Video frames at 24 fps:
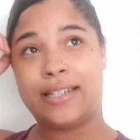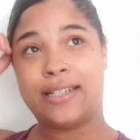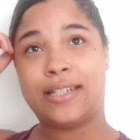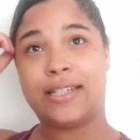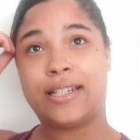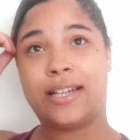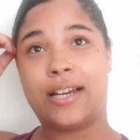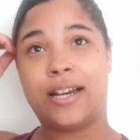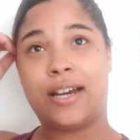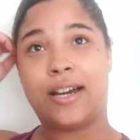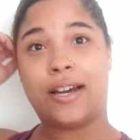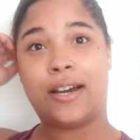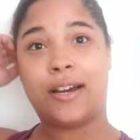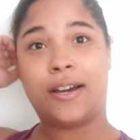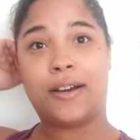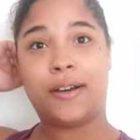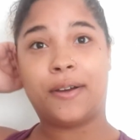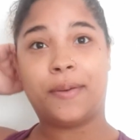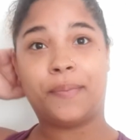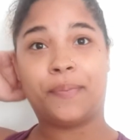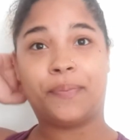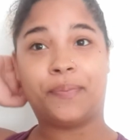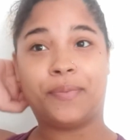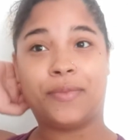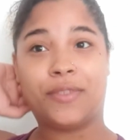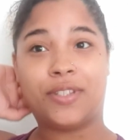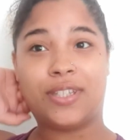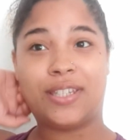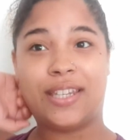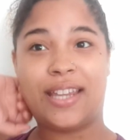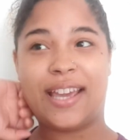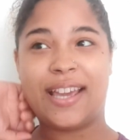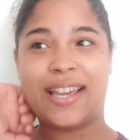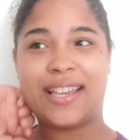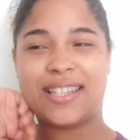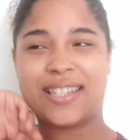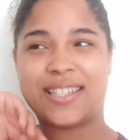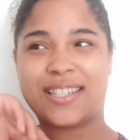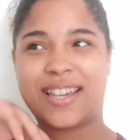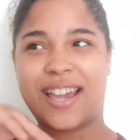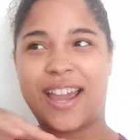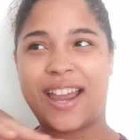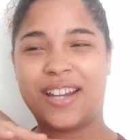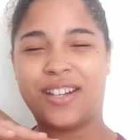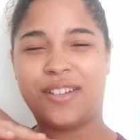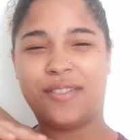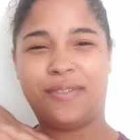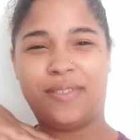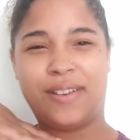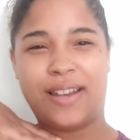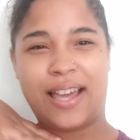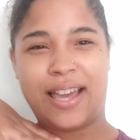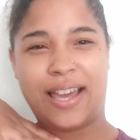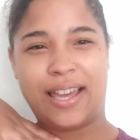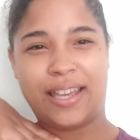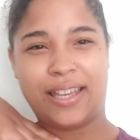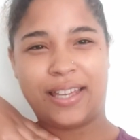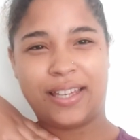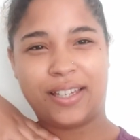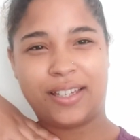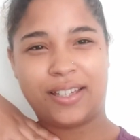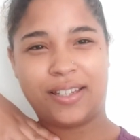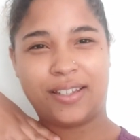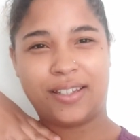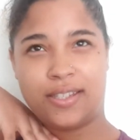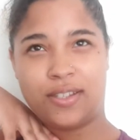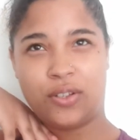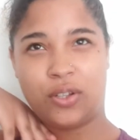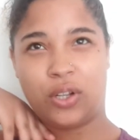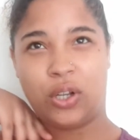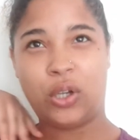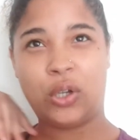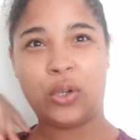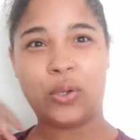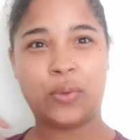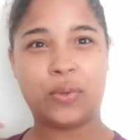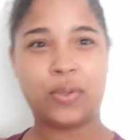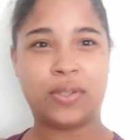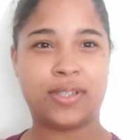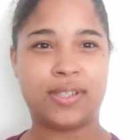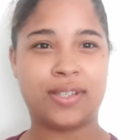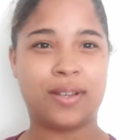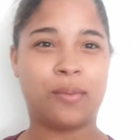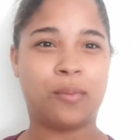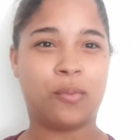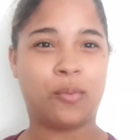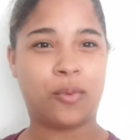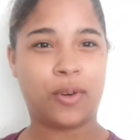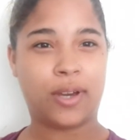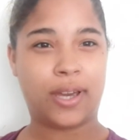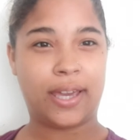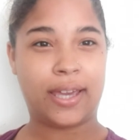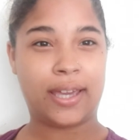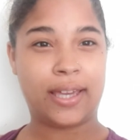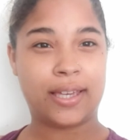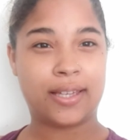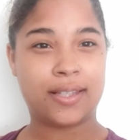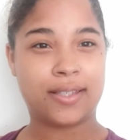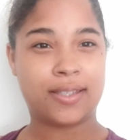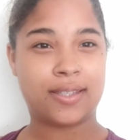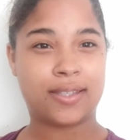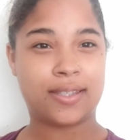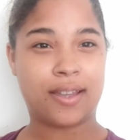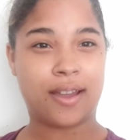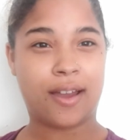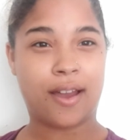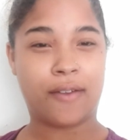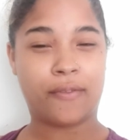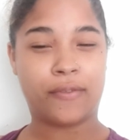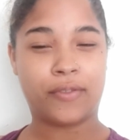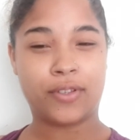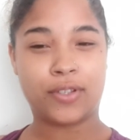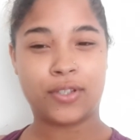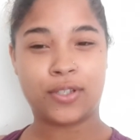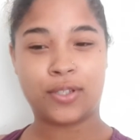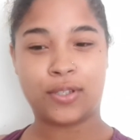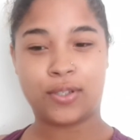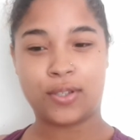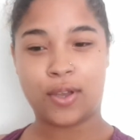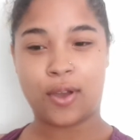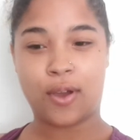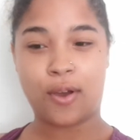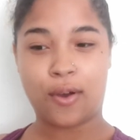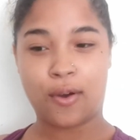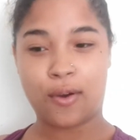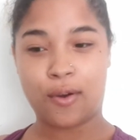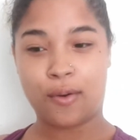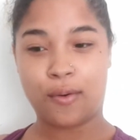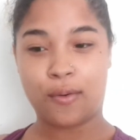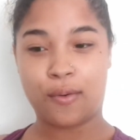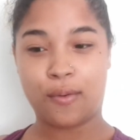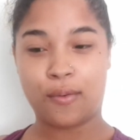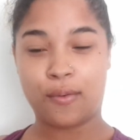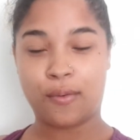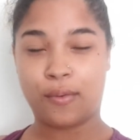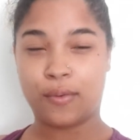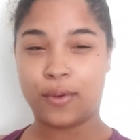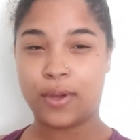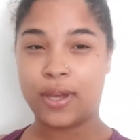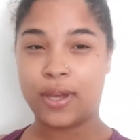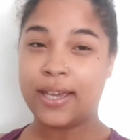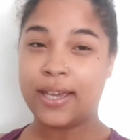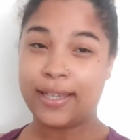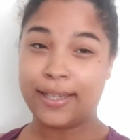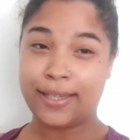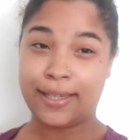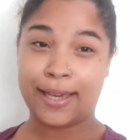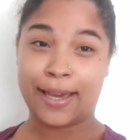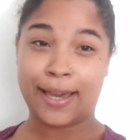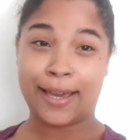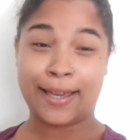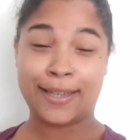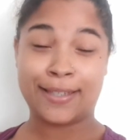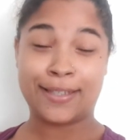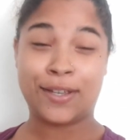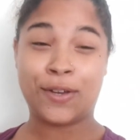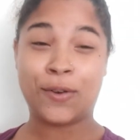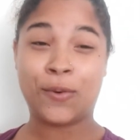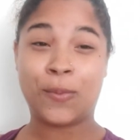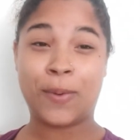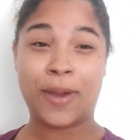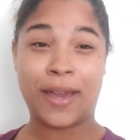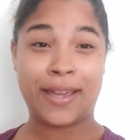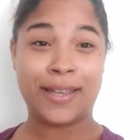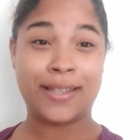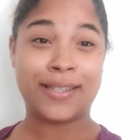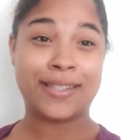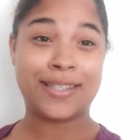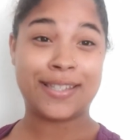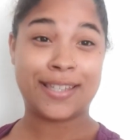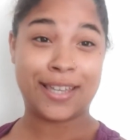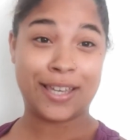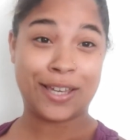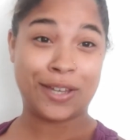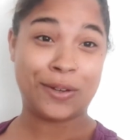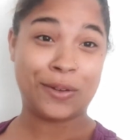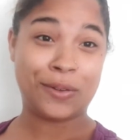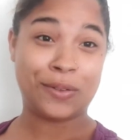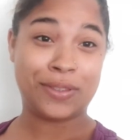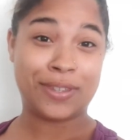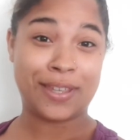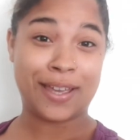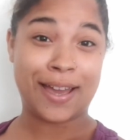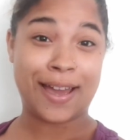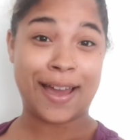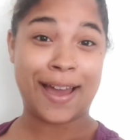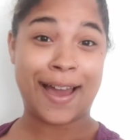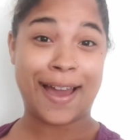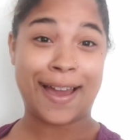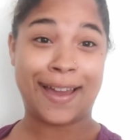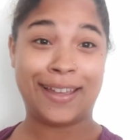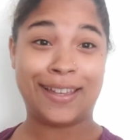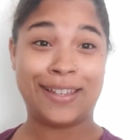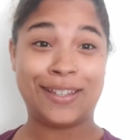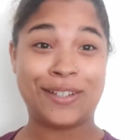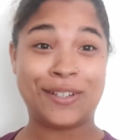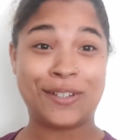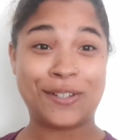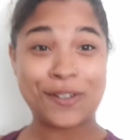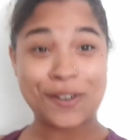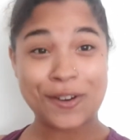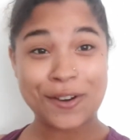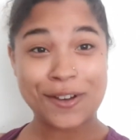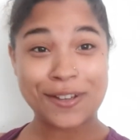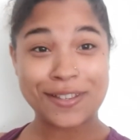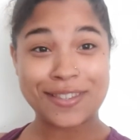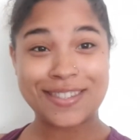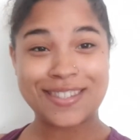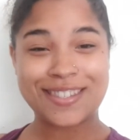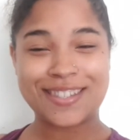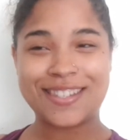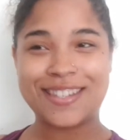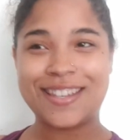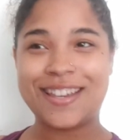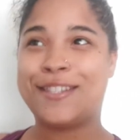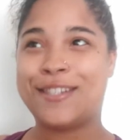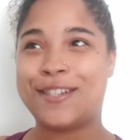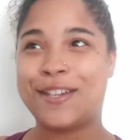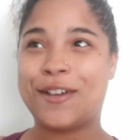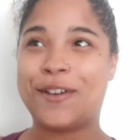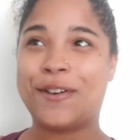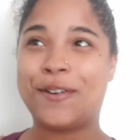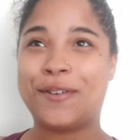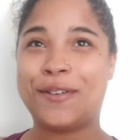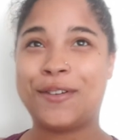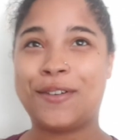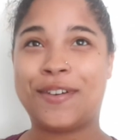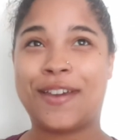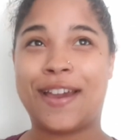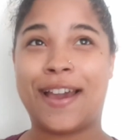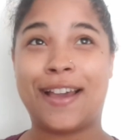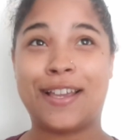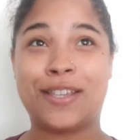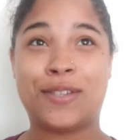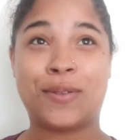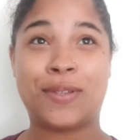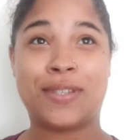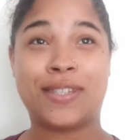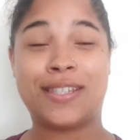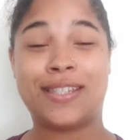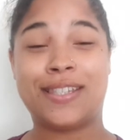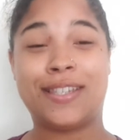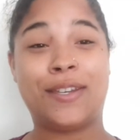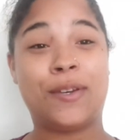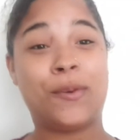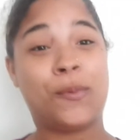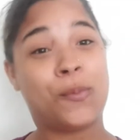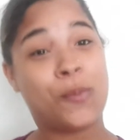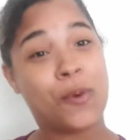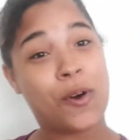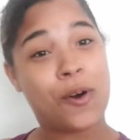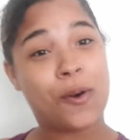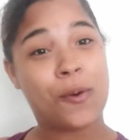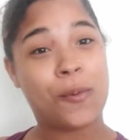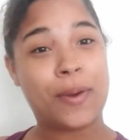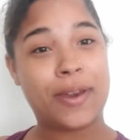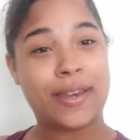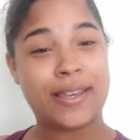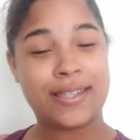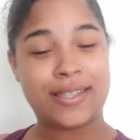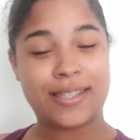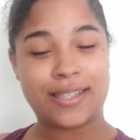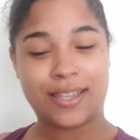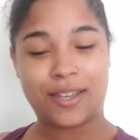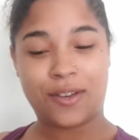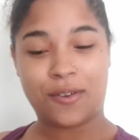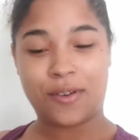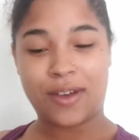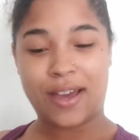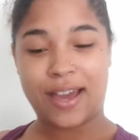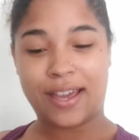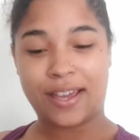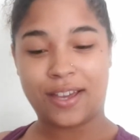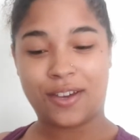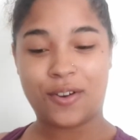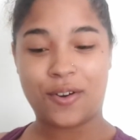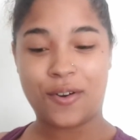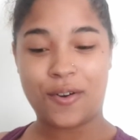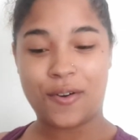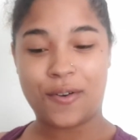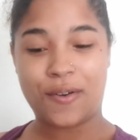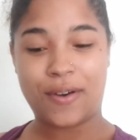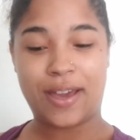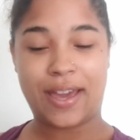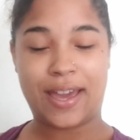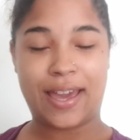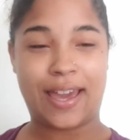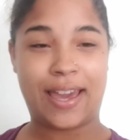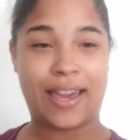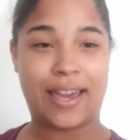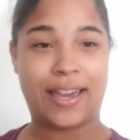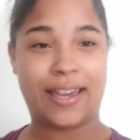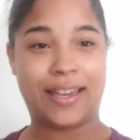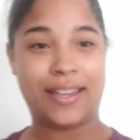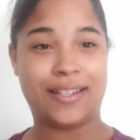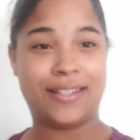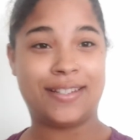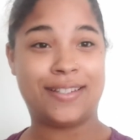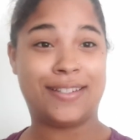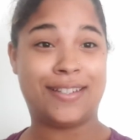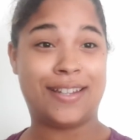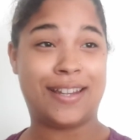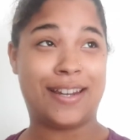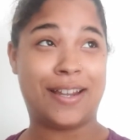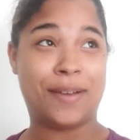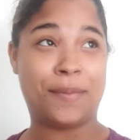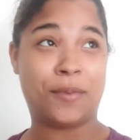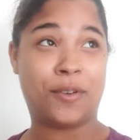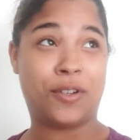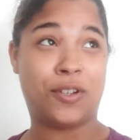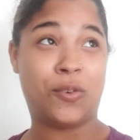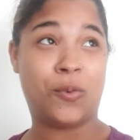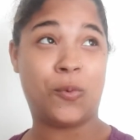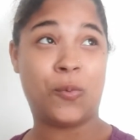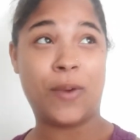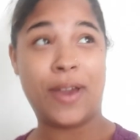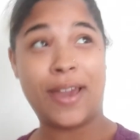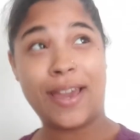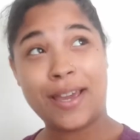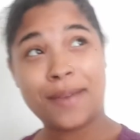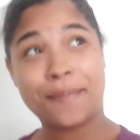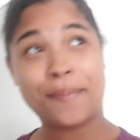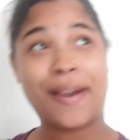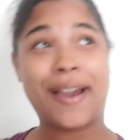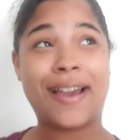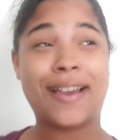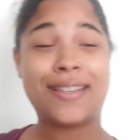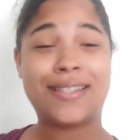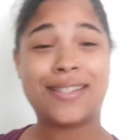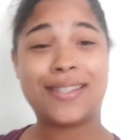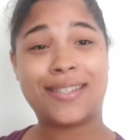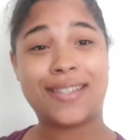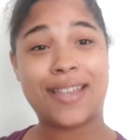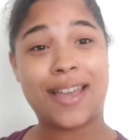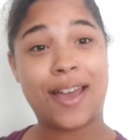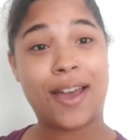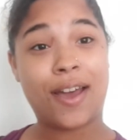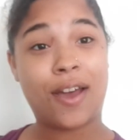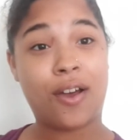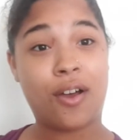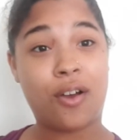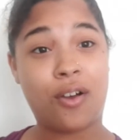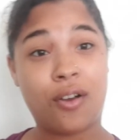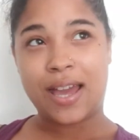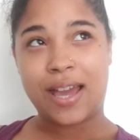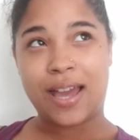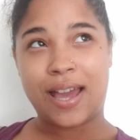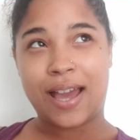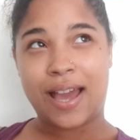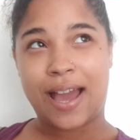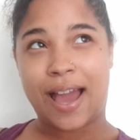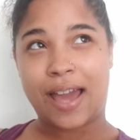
And today is kind of like to lose some weight and stuff, so yeah, it's a weighing scale that I got, so you guys will see what weighing scale I got, and then I'm gonna weigh myself.